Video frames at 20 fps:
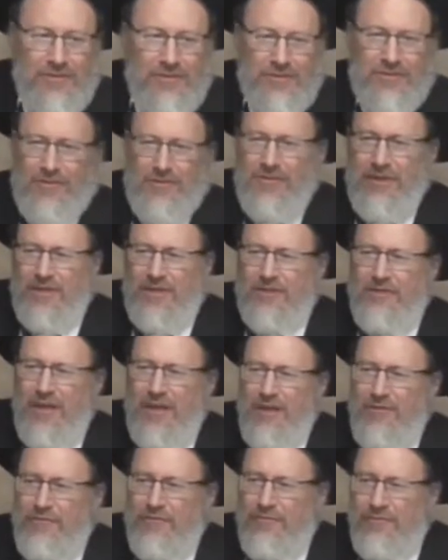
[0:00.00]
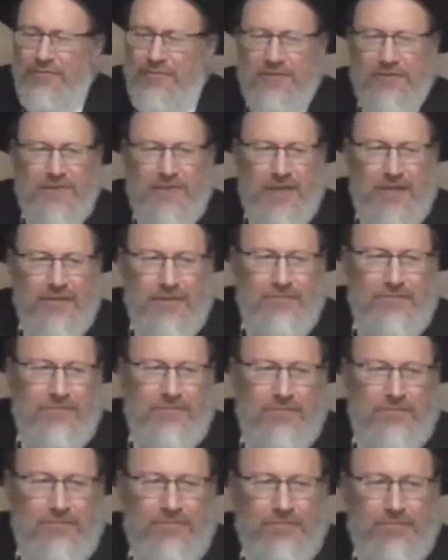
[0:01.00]
So what? You have $10
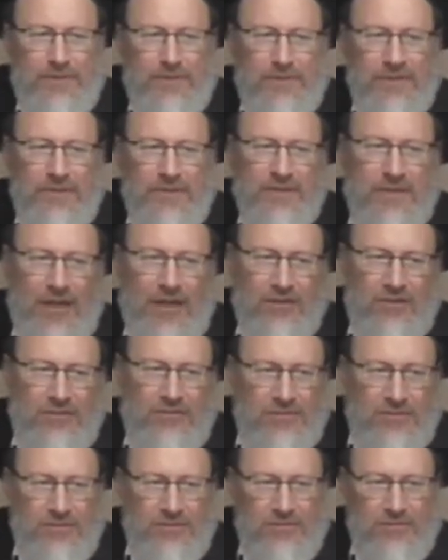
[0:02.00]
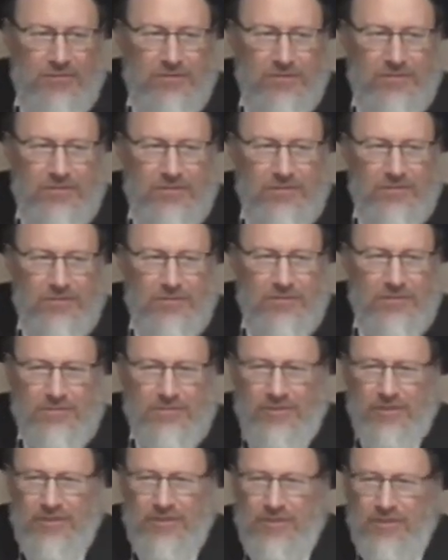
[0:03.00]
billion.
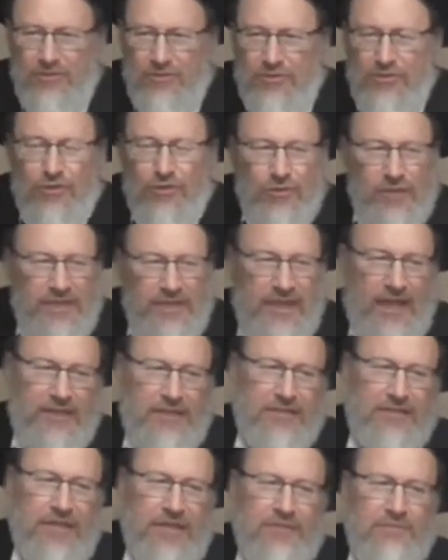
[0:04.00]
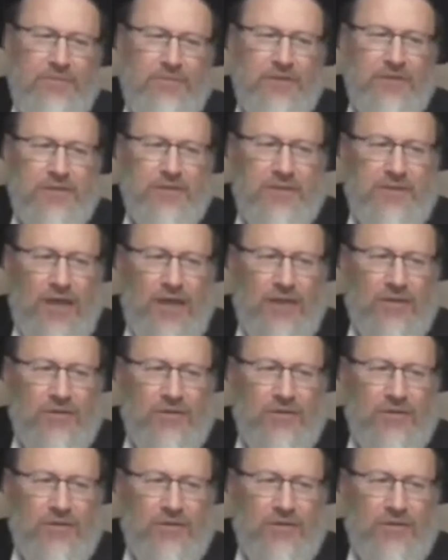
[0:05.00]
What do you do with that $10 billion?